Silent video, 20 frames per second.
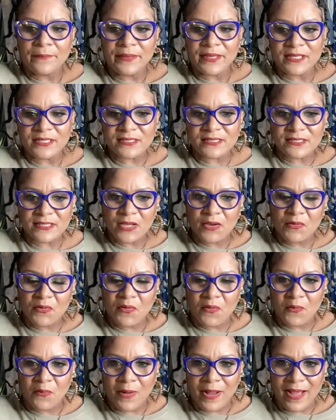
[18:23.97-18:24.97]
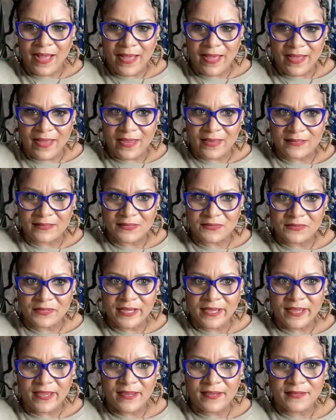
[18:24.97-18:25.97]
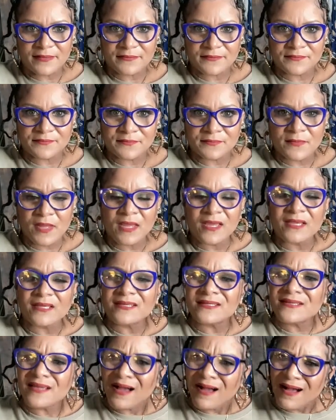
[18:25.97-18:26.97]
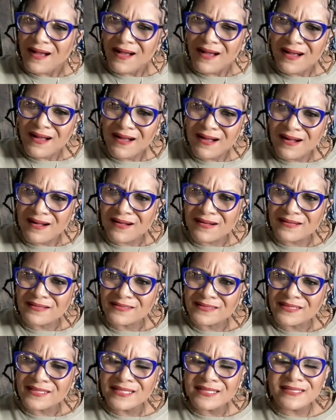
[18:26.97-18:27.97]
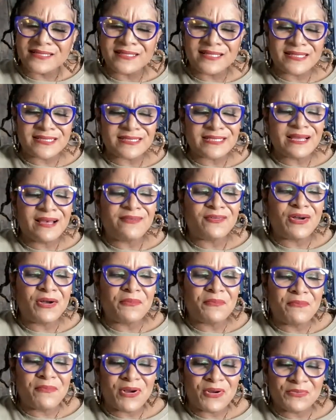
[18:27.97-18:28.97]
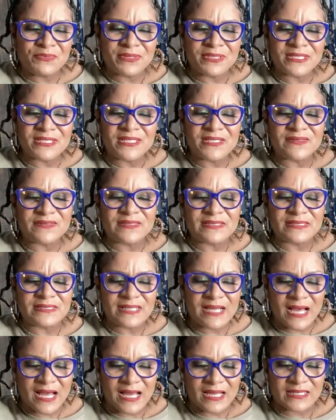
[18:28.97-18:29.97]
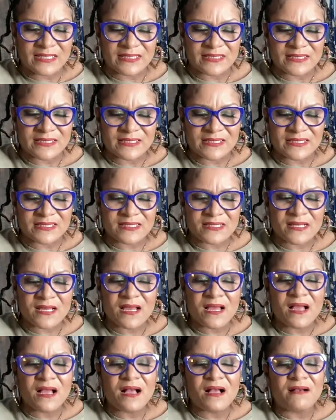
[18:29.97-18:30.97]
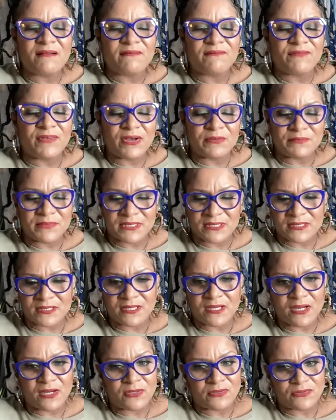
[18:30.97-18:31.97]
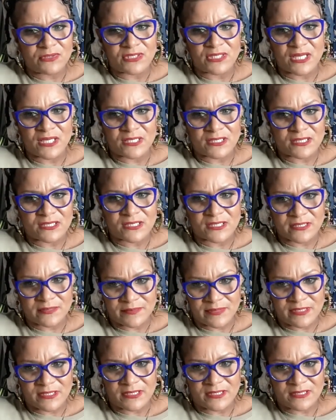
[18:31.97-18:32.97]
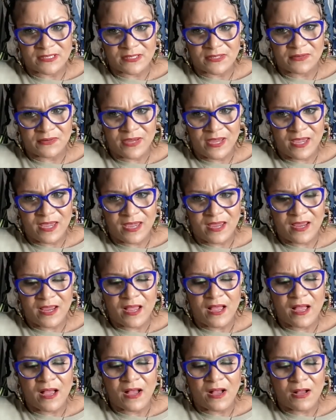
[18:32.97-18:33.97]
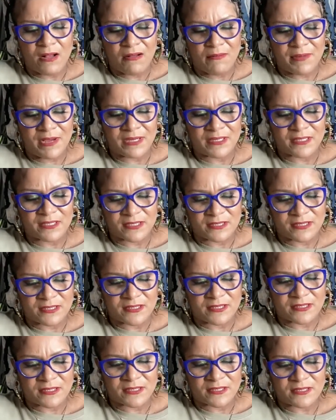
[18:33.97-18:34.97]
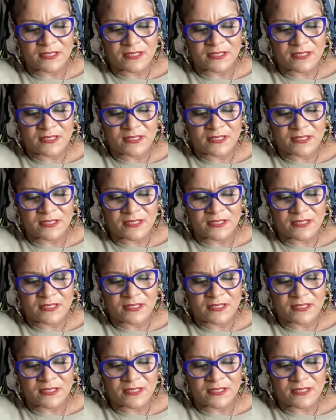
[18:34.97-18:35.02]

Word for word: being so quiet. Okay. Y'all, let's have a moment of silence uh, Mr. O.J. Simpson. Okay. Oh my goodness.